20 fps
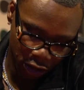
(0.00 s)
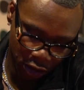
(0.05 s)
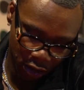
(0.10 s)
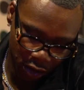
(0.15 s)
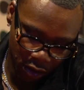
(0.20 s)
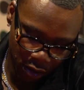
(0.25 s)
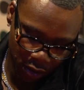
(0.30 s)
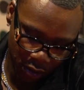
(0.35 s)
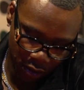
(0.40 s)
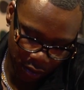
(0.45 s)

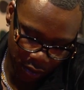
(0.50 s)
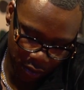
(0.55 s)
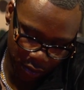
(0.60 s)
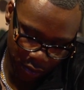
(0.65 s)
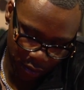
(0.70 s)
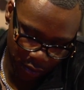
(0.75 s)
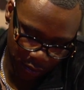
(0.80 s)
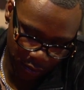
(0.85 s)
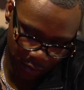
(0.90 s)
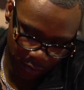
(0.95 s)

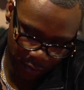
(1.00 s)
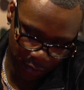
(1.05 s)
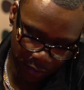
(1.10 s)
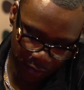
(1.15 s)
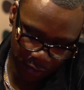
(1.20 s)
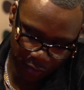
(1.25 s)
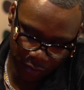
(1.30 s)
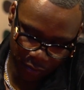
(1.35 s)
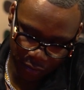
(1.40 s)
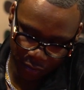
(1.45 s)

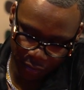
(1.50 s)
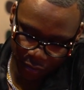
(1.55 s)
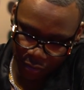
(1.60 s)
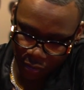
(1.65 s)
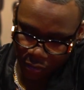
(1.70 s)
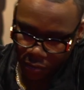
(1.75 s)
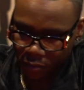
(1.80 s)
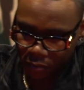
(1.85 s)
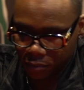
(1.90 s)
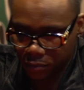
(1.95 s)

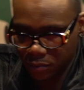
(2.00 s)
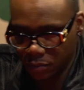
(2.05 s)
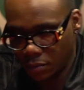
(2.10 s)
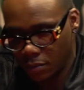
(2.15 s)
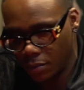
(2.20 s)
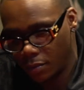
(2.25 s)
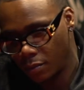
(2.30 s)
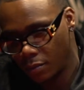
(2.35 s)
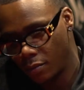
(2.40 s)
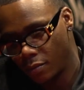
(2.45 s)

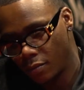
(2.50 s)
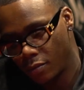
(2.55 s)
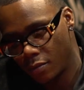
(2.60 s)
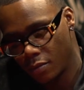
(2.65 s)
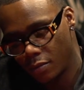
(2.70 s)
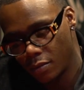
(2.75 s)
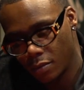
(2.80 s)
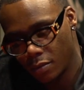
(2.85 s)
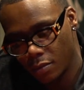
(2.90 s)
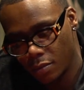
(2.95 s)

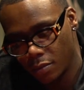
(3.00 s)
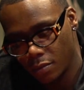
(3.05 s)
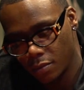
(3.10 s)
This person isn't speaking.